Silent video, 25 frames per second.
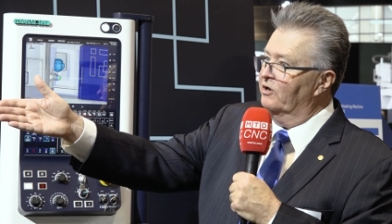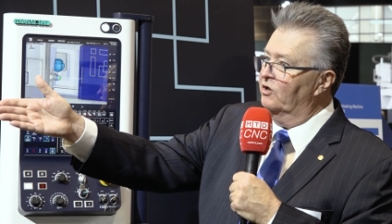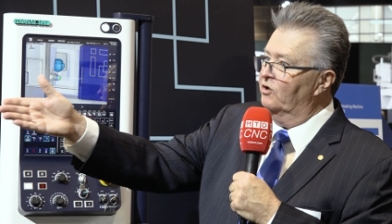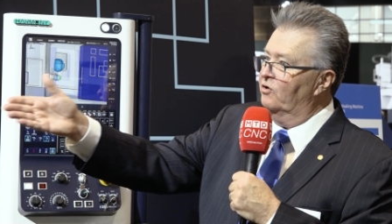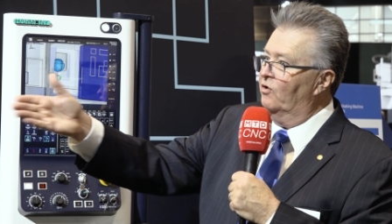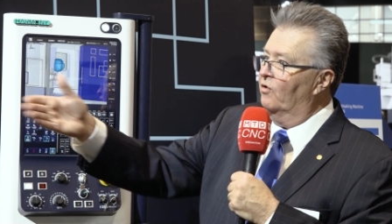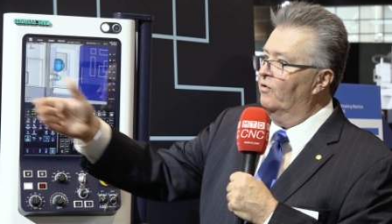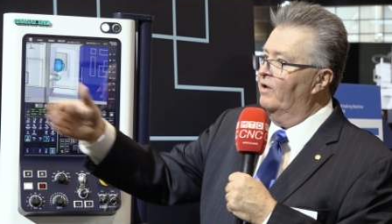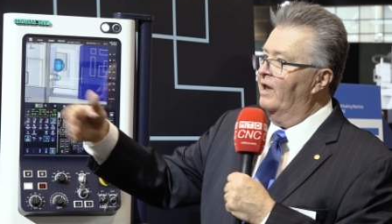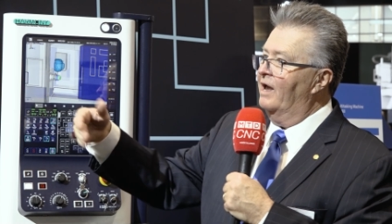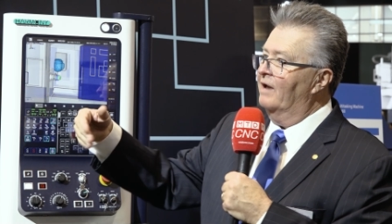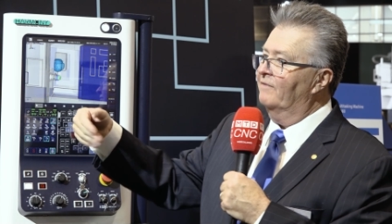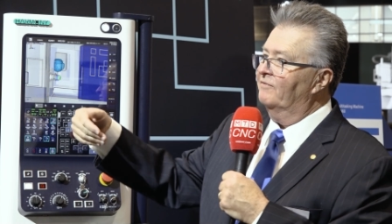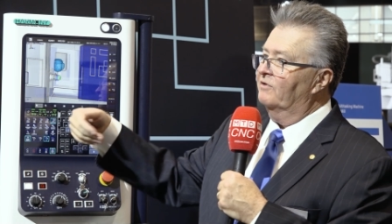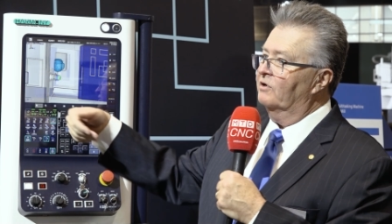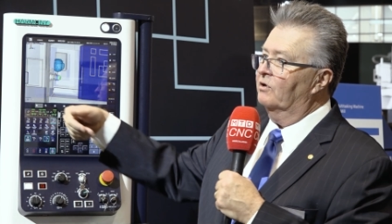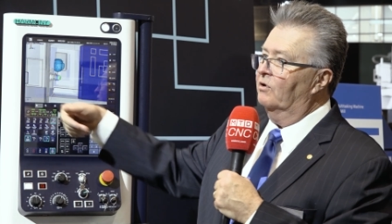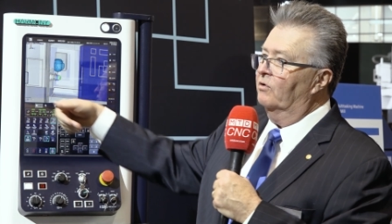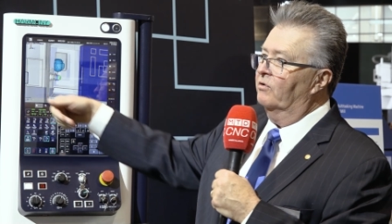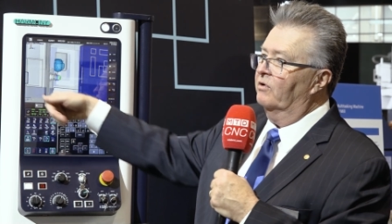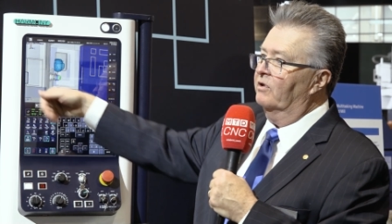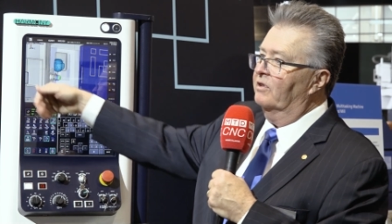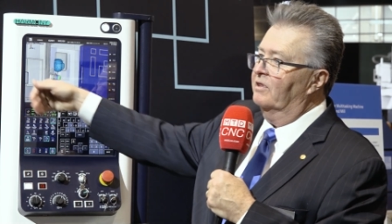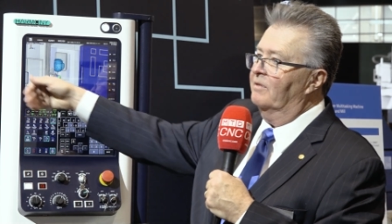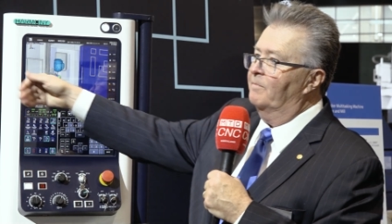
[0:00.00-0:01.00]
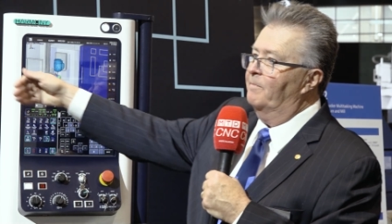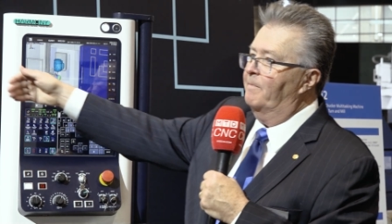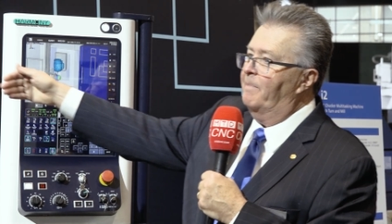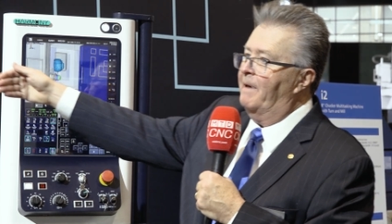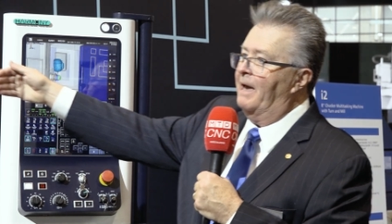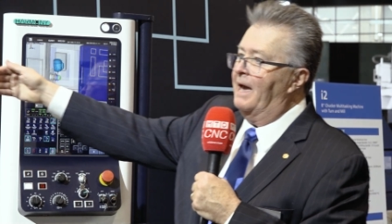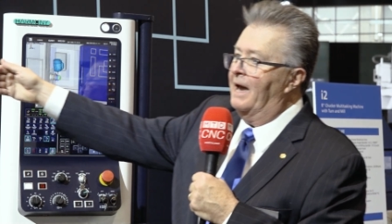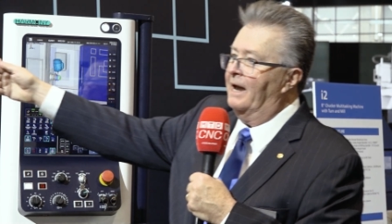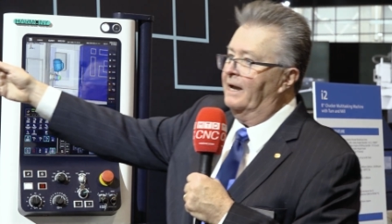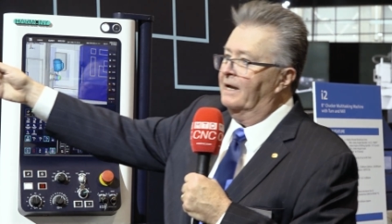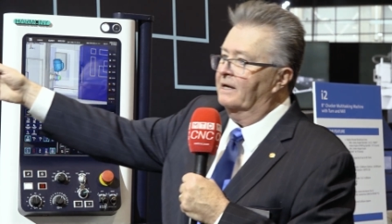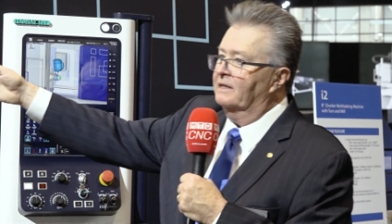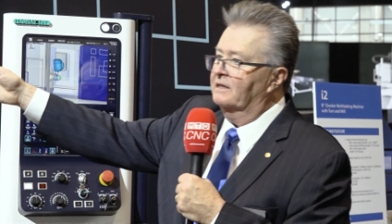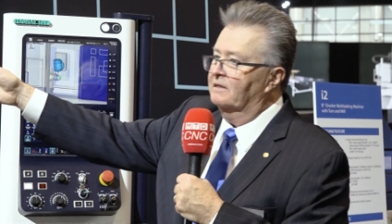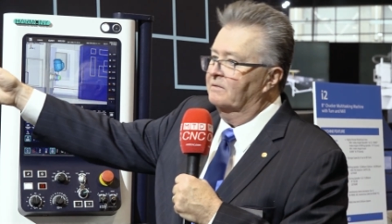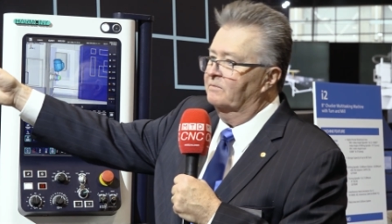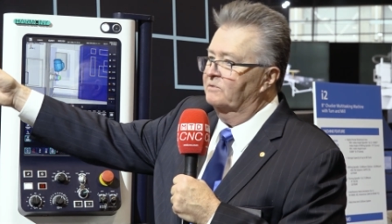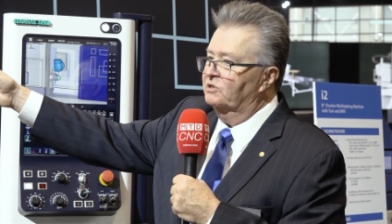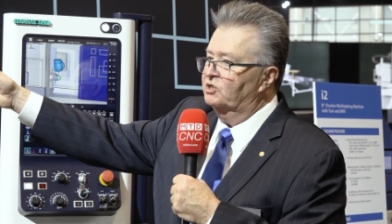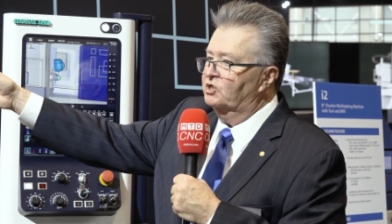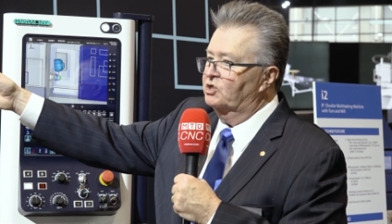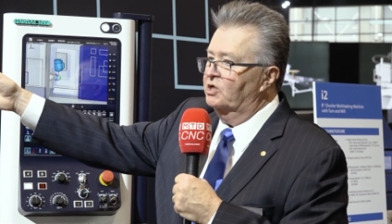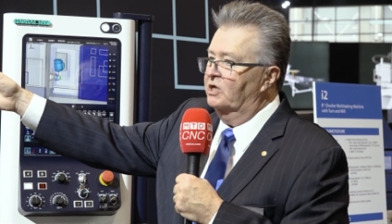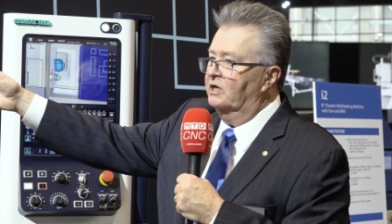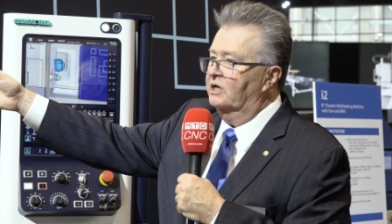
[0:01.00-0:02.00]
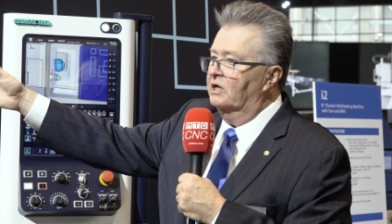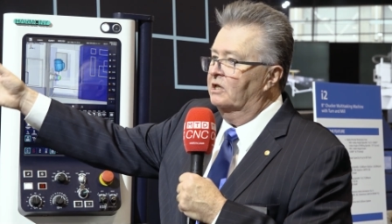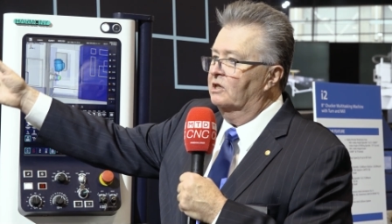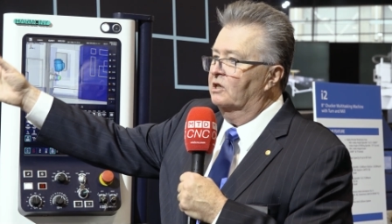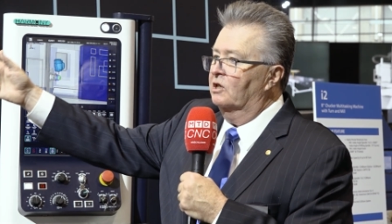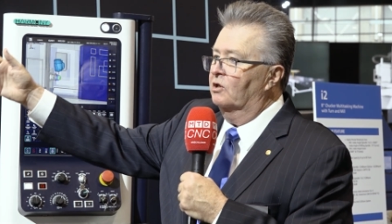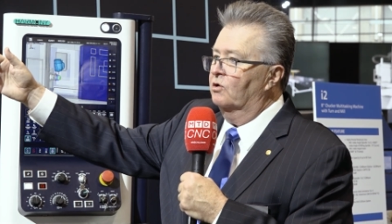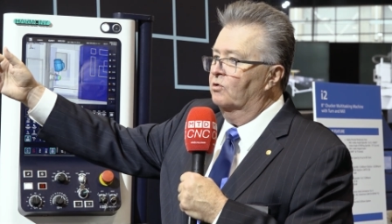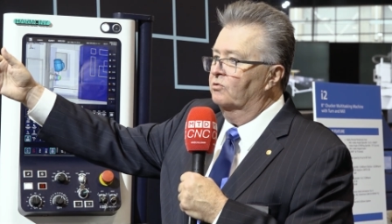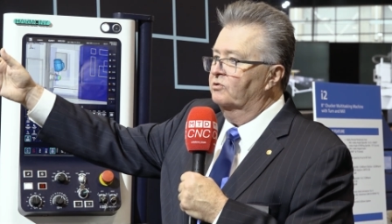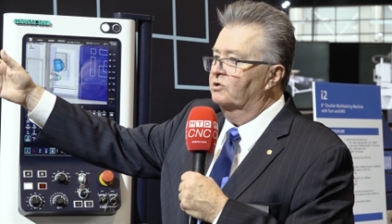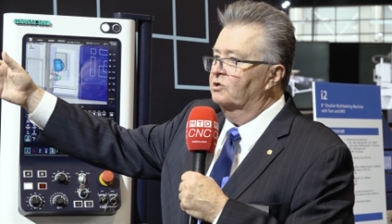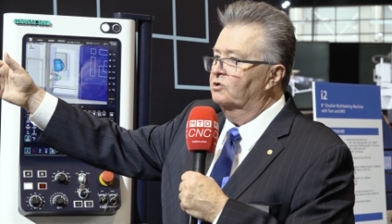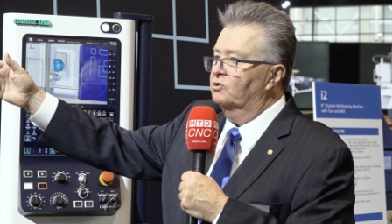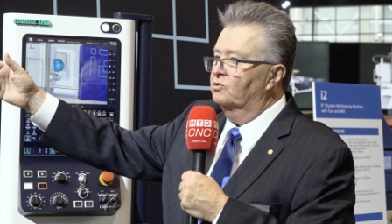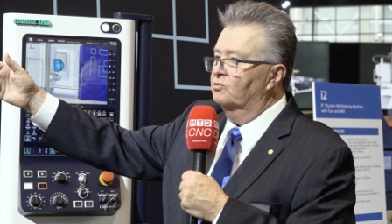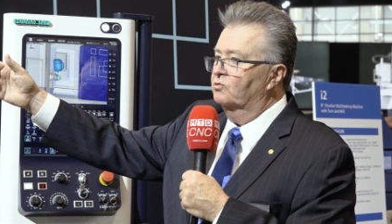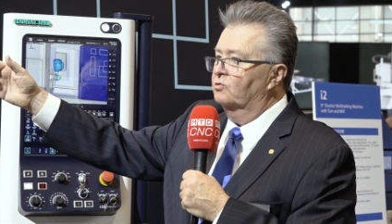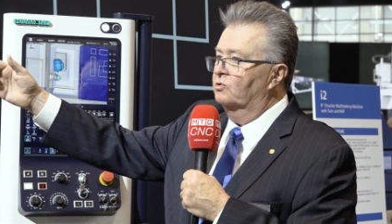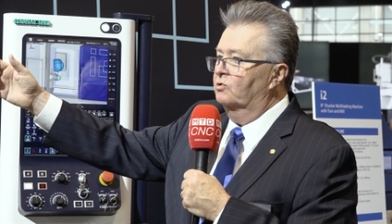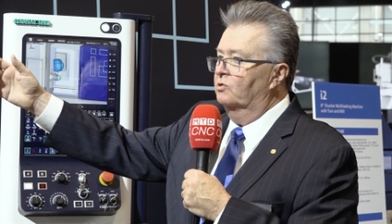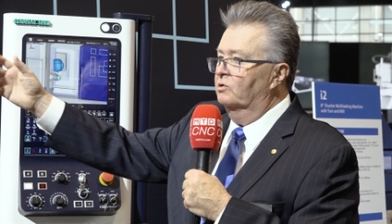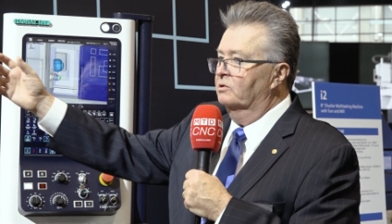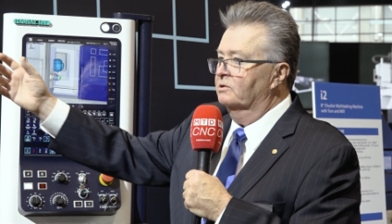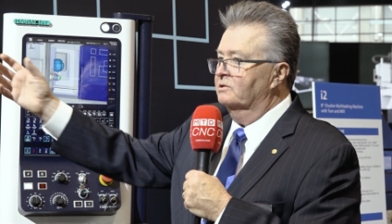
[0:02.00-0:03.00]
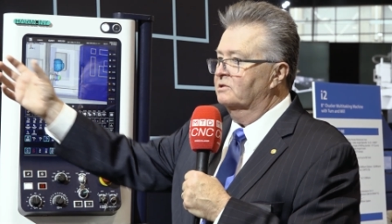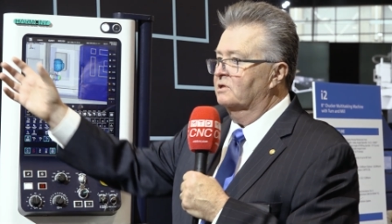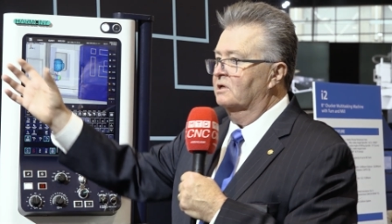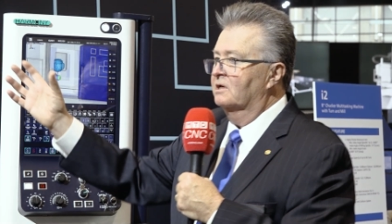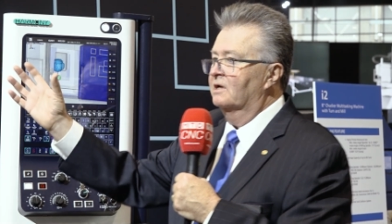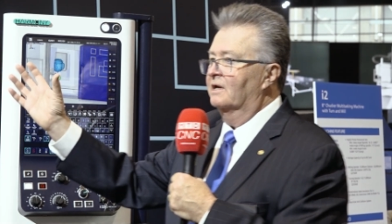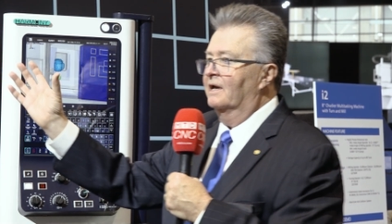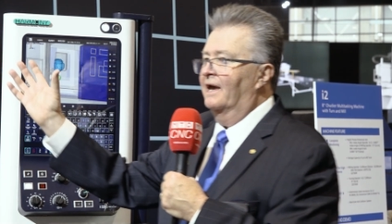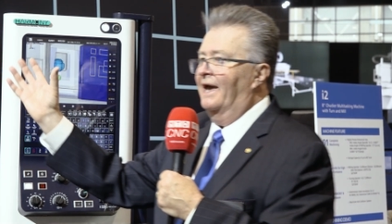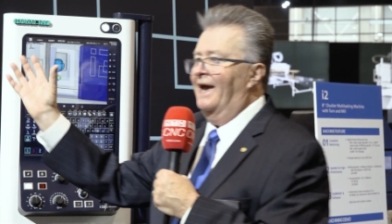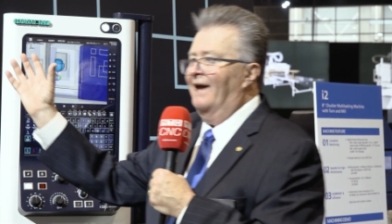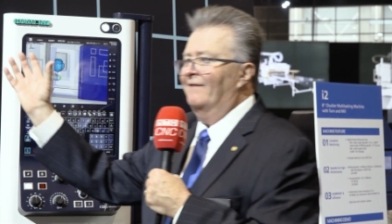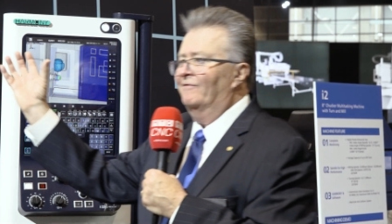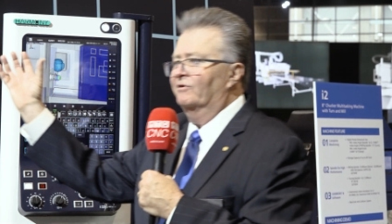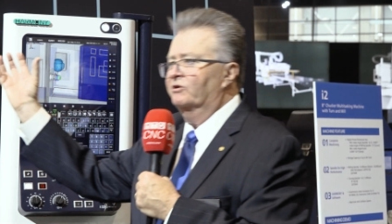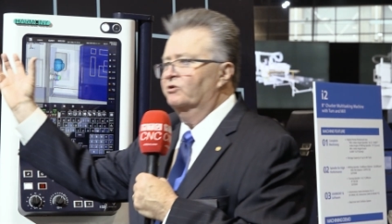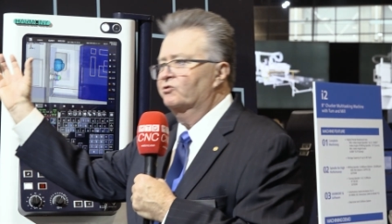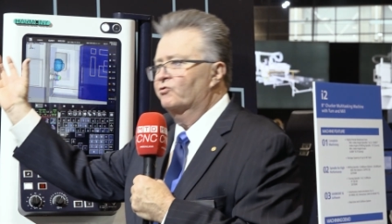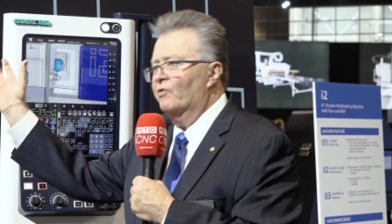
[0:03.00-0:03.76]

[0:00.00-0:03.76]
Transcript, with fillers: You don't have to go to the back of the machine and load the tools, have a